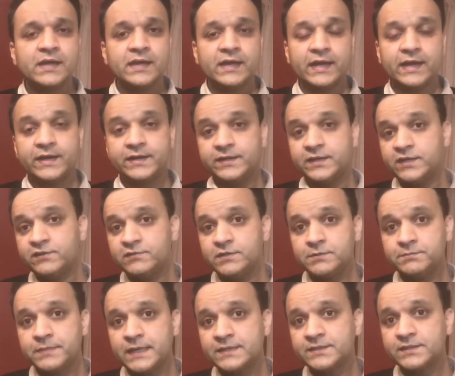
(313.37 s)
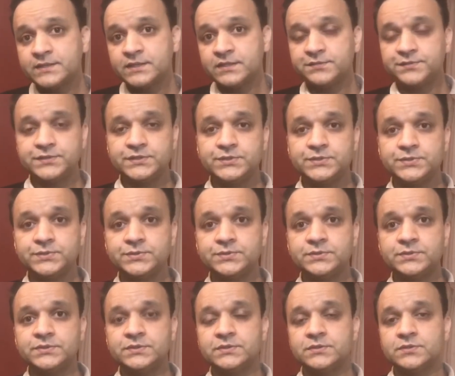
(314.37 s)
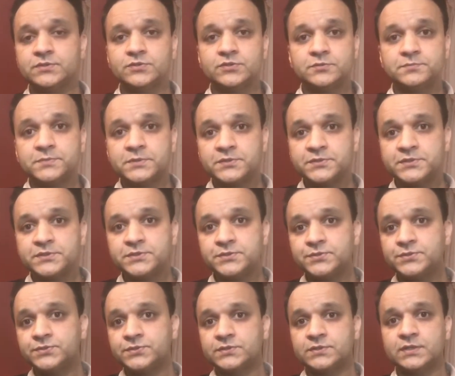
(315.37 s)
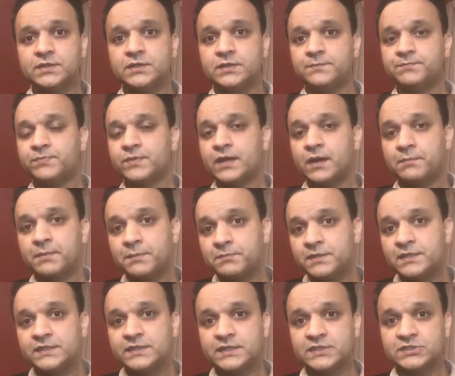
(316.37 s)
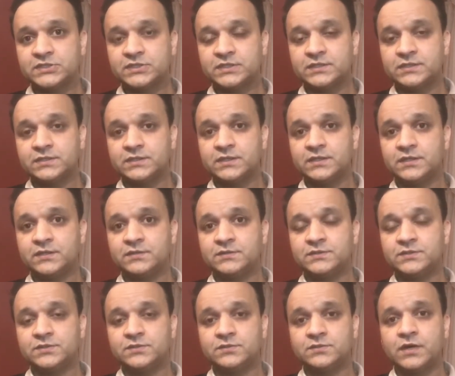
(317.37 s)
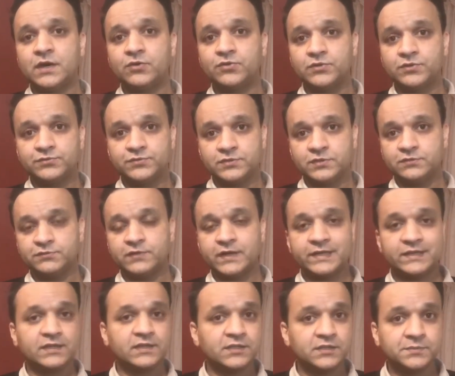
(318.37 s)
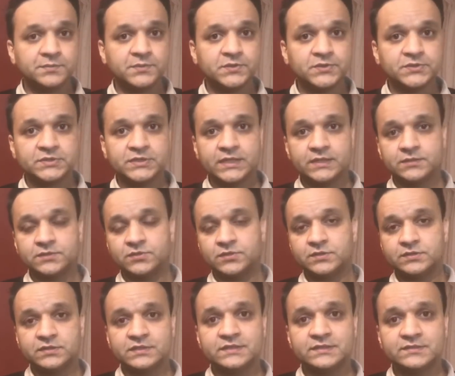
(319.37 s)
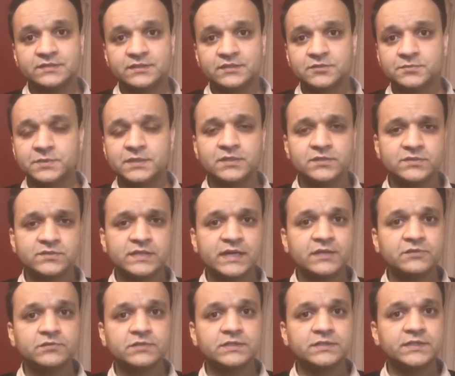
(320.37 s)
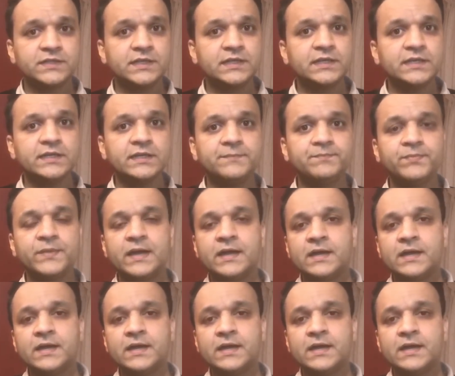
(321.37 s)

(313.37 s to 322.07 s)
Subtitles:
And even better if you could produce a publication out of your final year project or a thesis, because that would really